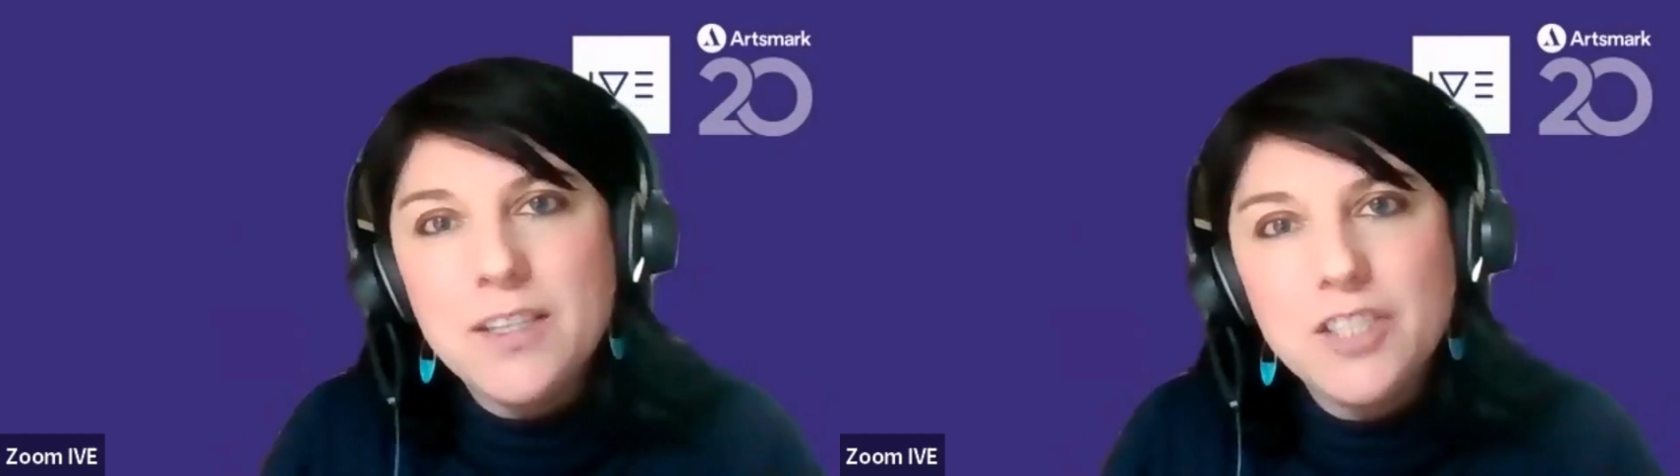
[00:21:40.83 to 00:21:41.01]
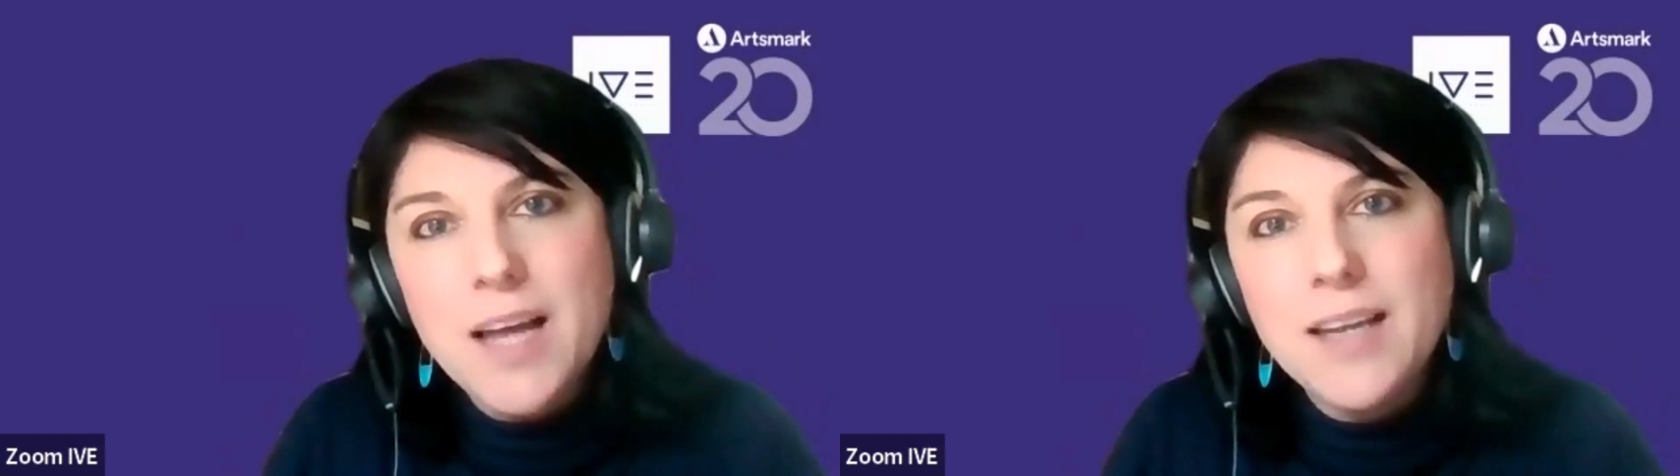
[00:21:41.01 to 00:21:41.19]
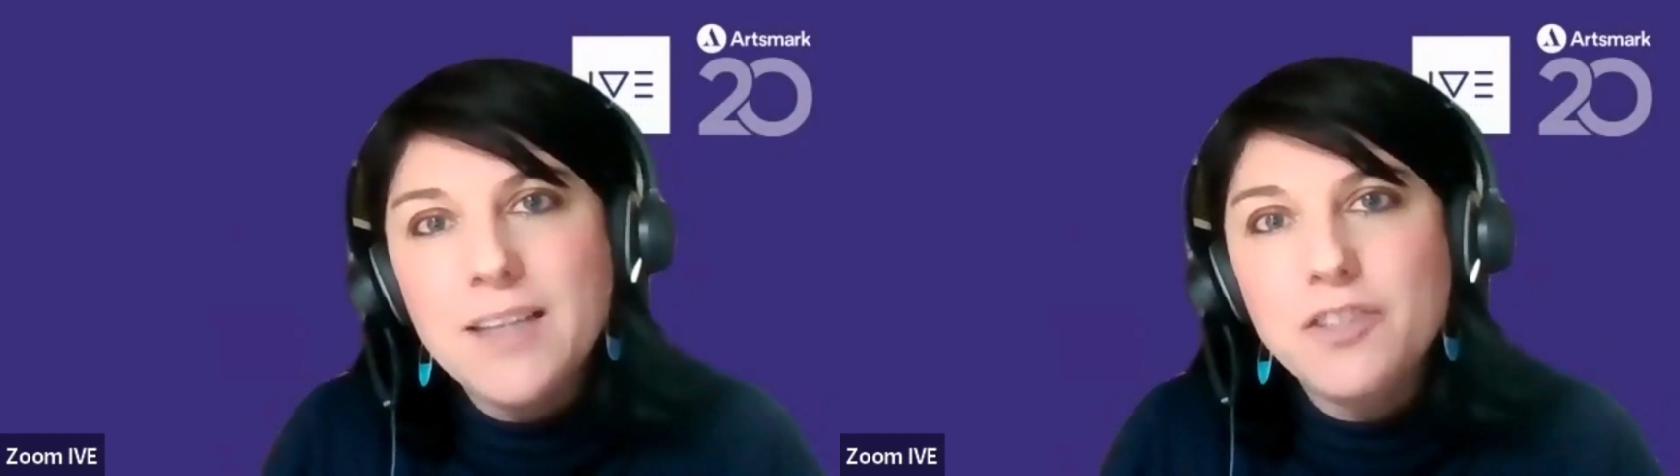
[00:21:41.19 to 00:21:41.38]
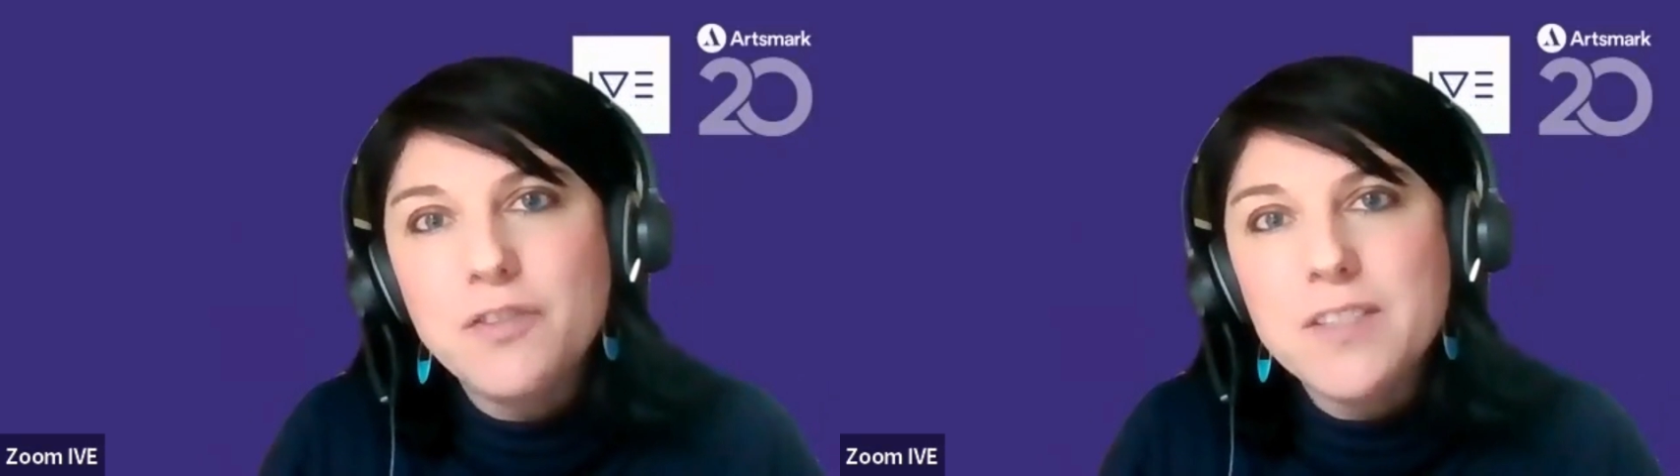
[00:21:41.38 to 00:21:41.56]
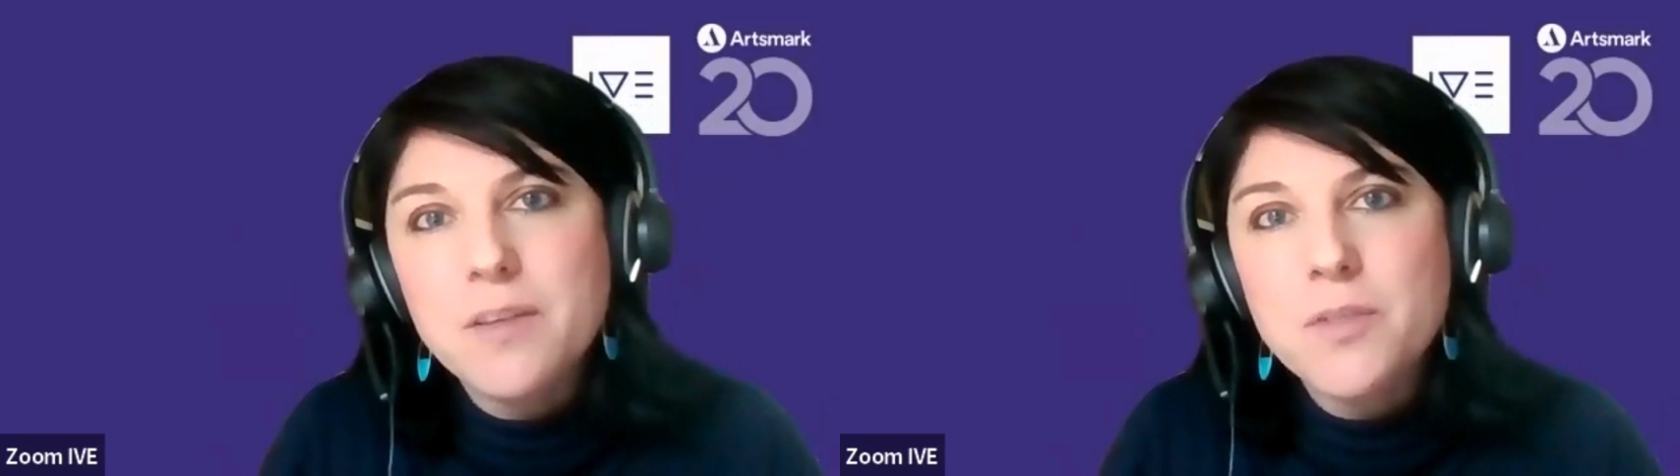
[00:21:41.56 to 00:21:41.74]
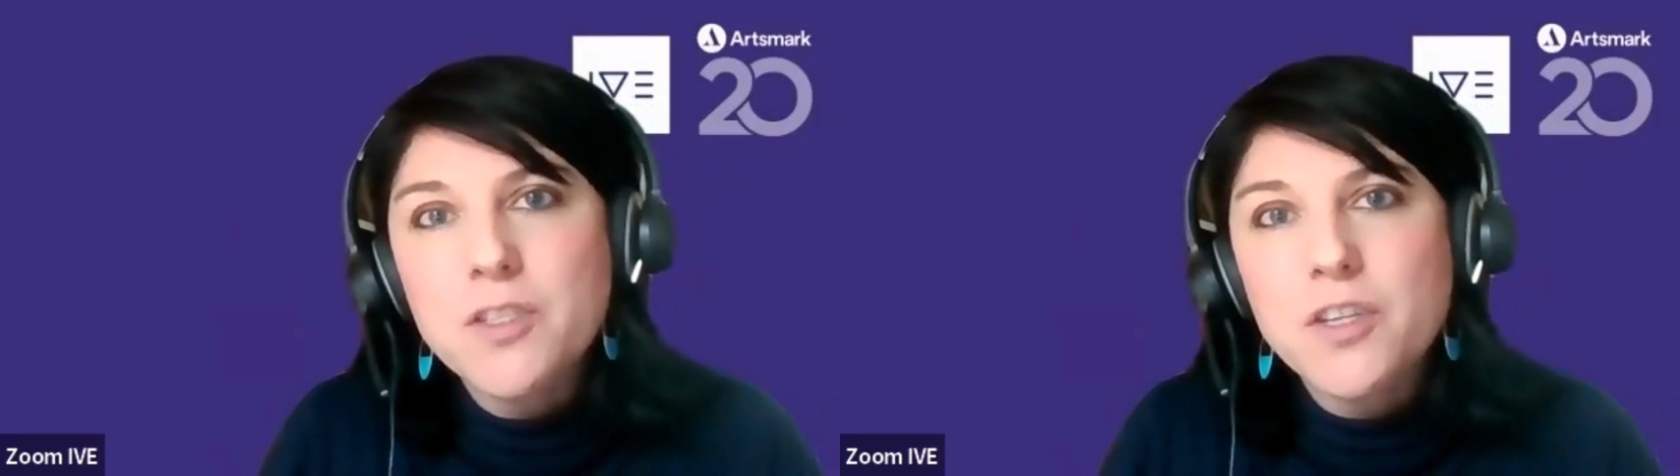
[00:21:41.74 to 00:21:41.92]
challenge for
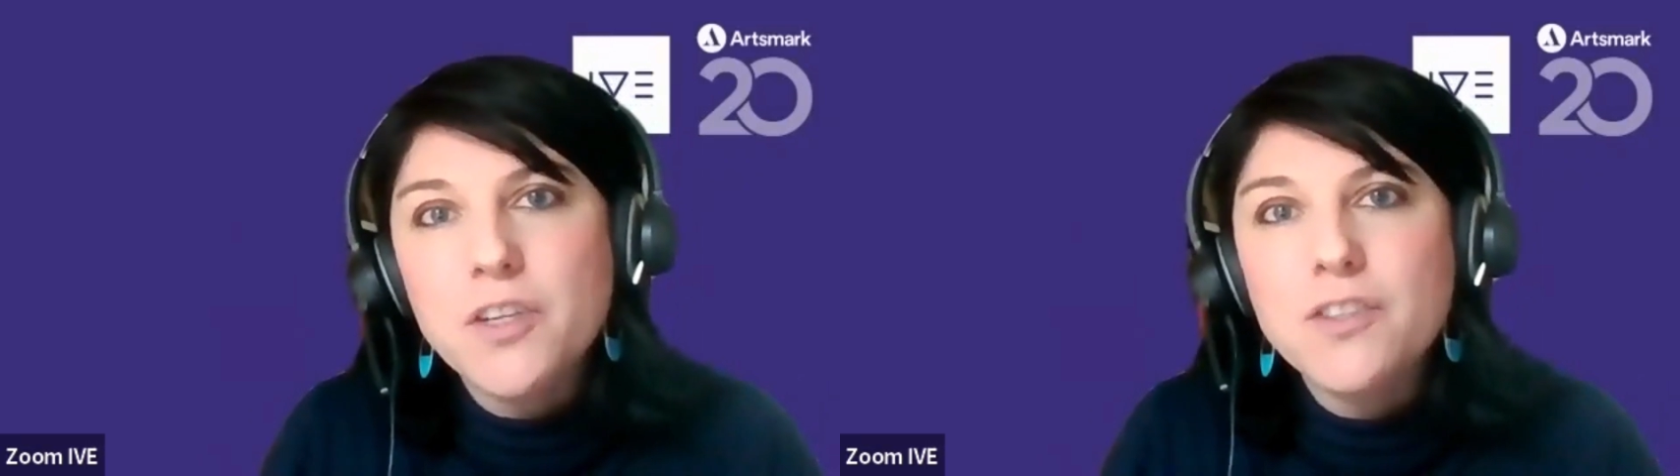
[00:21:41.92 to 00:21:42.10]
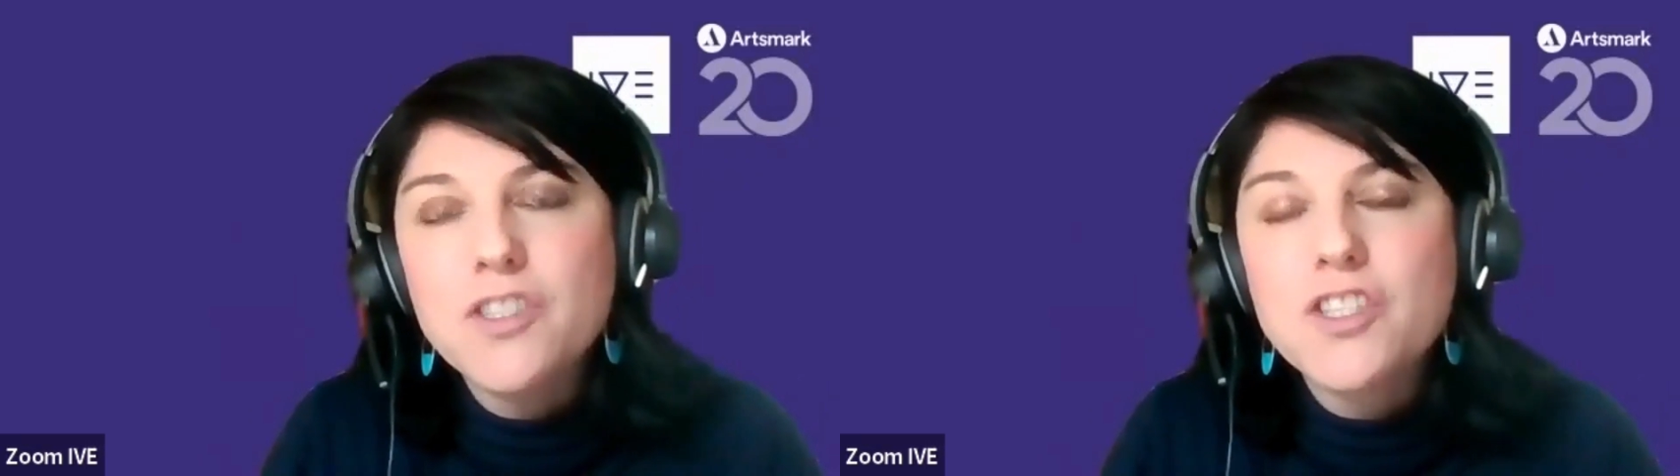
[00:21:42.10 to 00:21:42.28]
some schools